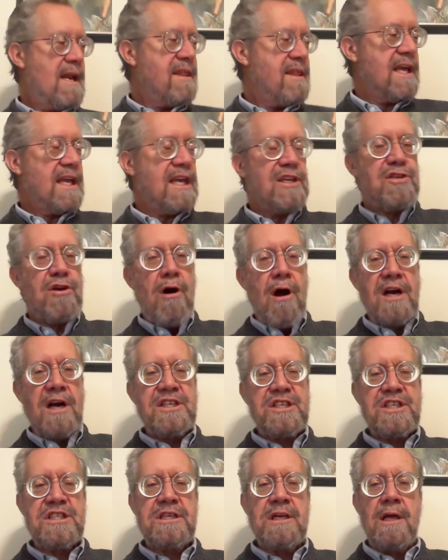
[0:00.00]
I think he
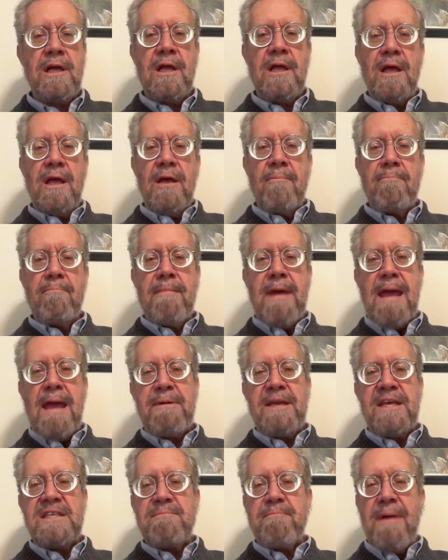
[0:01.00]
talks
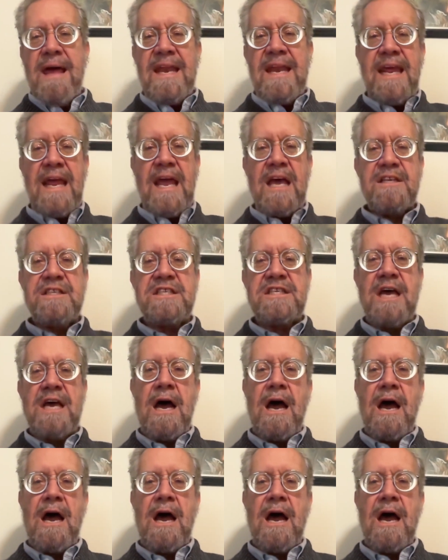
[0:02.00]
maybe as many as